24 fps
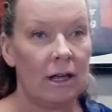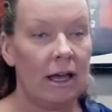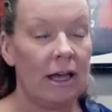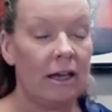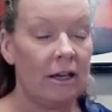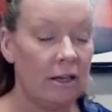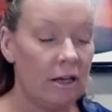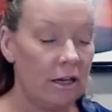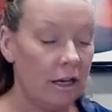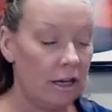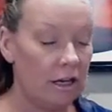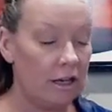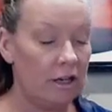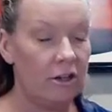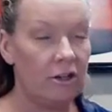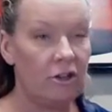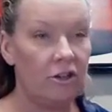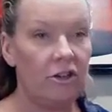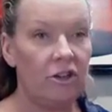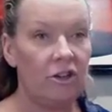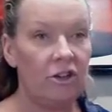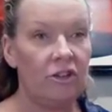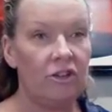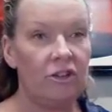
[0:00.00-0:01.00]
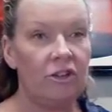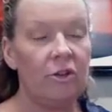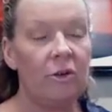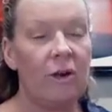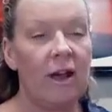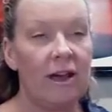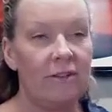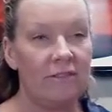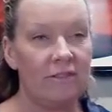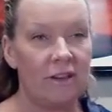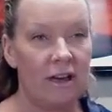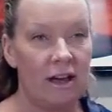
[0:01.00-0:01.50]
And you do
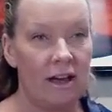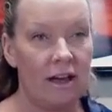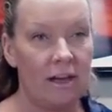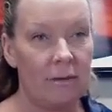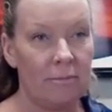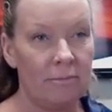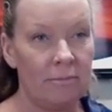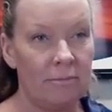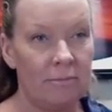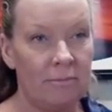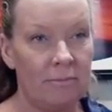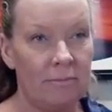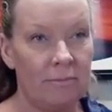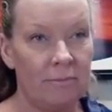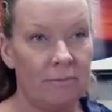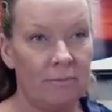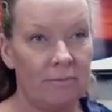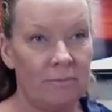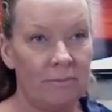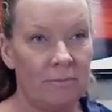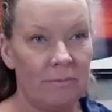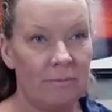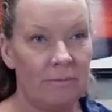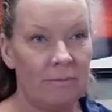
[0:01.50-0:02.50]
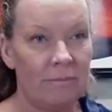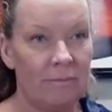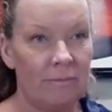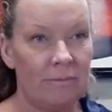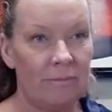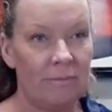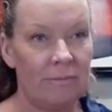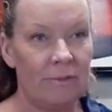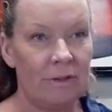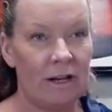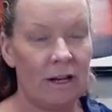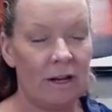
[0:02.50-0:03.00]
have time.
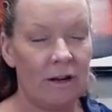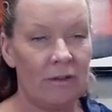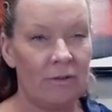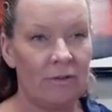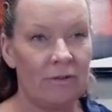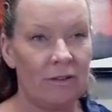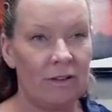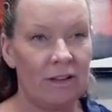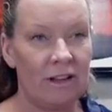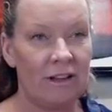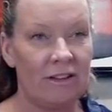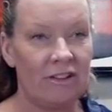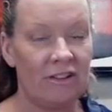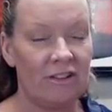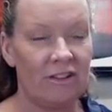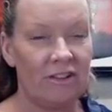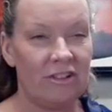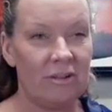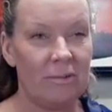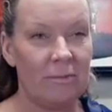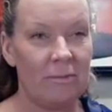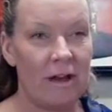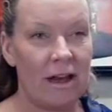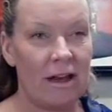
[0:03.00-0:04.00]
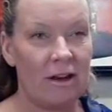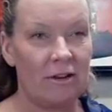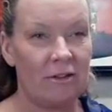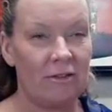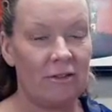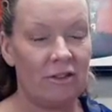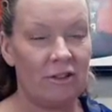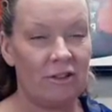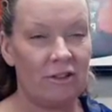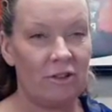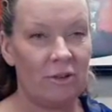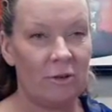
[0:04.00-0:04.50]
It's just a matter
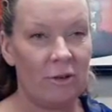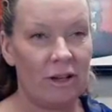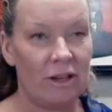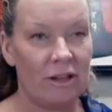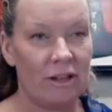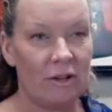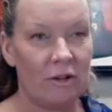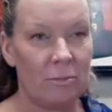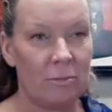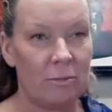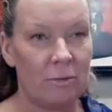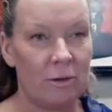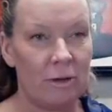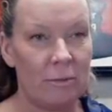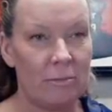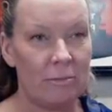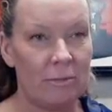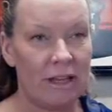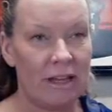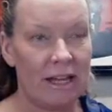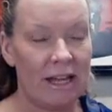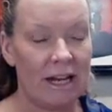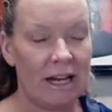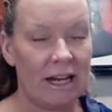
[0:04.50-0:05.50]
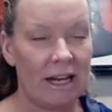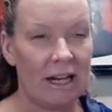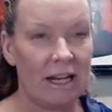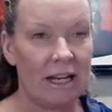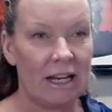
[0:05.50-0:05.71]
of just doing a little pre-planning.